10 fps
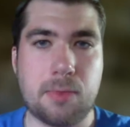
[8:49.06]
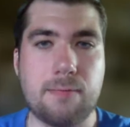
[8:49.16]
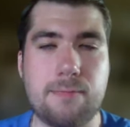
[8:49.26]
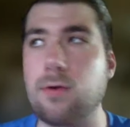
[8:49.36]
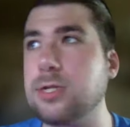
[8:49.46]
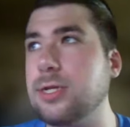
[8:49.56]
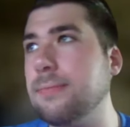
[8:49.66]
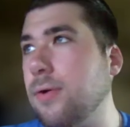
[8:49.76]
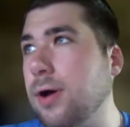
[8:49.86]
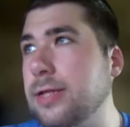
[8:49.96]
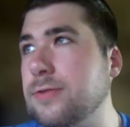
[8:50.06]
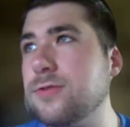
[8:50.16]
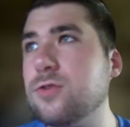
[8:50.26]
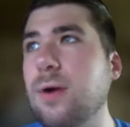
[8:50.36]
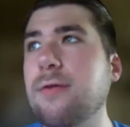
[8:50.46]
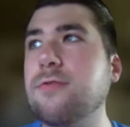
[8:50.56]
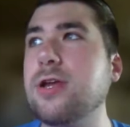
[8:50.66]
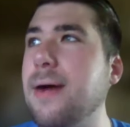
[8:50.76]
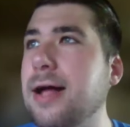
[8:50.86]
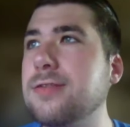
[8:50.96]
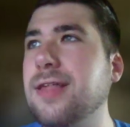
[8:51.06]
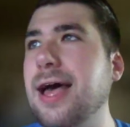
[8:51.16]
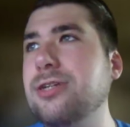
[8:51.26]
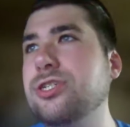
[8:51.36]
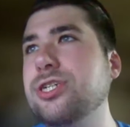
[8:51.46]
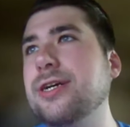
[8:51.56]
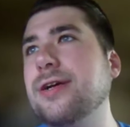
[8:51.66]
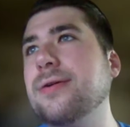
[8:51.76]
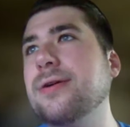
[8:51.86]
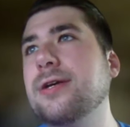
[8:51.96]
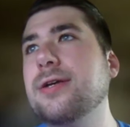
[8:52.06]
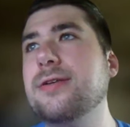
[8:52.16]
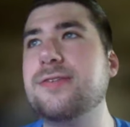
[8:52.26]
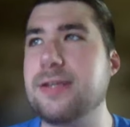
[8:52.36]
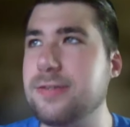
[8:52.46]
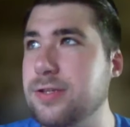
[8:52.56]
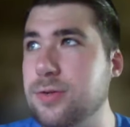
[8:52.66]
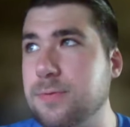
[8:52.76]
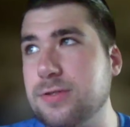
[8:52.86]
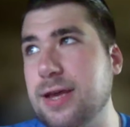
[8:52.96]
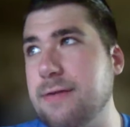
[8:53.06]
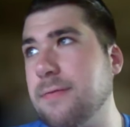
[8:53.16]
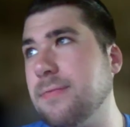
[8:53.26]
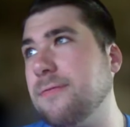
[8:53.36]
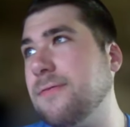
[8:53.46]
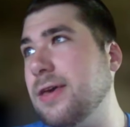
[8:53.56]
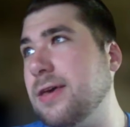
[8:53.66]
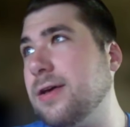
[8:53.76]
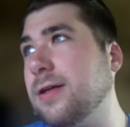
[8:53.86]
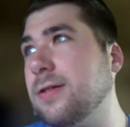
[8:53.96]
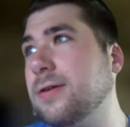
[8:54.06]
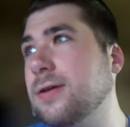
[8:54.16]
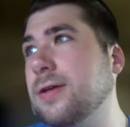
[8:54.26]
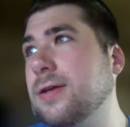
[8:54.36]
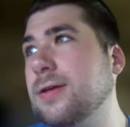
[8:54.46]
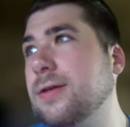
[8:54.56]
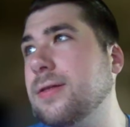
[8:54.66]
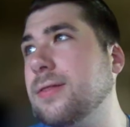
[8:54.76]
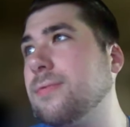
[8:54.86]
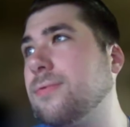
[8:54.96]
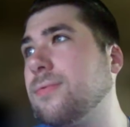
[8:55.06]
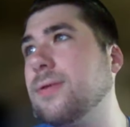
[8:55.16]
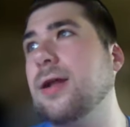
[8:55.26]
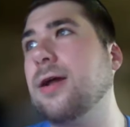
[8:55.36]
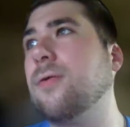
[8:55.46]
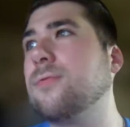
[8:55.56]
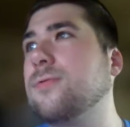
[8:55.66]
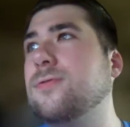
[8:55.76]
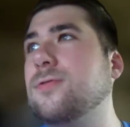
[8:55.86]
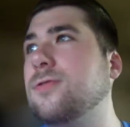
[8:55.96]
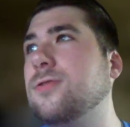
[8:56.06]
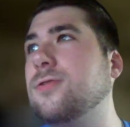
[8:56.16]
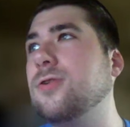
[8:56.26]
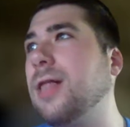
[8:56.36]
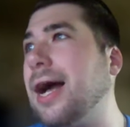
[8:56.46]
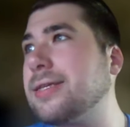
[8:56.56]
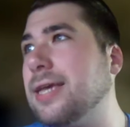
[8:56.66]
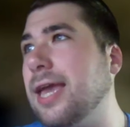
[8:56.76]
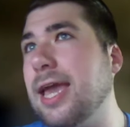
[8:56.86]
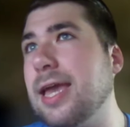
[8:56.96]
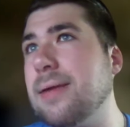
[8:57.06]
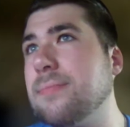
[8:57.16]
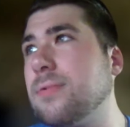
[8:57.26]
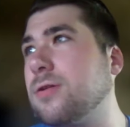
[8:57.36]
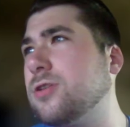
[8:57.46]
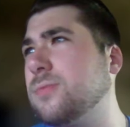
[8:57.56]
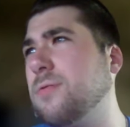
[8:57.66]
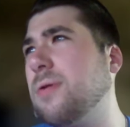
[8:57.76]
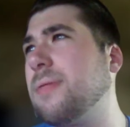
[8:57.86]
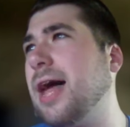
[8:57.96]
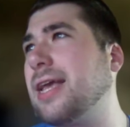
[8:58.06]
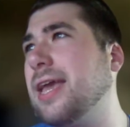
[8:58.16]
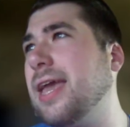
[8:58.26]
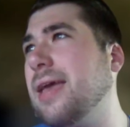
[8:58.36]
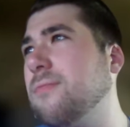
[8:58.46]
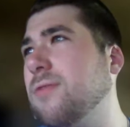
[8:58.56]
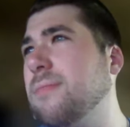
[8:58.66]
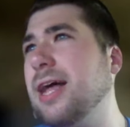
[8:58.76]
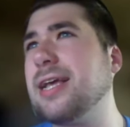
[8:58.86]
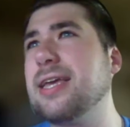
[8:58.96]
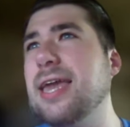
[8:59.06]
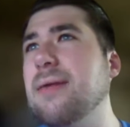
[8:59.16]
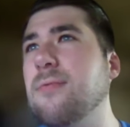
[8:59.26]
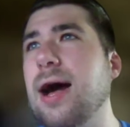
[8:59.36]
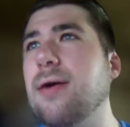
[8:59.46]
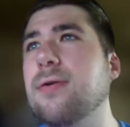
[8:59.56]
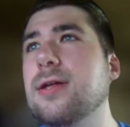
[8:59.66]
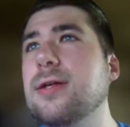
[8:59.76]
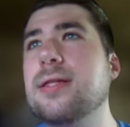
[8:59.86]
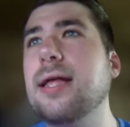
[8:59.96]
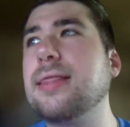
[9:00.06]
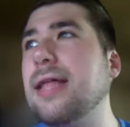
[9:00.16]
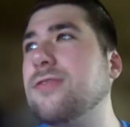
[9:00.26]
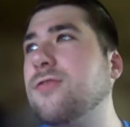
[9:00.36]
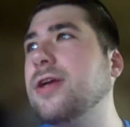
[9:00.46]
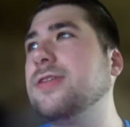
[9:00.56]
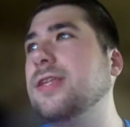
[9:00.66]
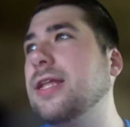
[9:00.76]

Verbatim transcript: 14 points, 12 rebounds last year, 62% from the field, you know, 1 block a game. 1 block a game. Wow. That's crazy that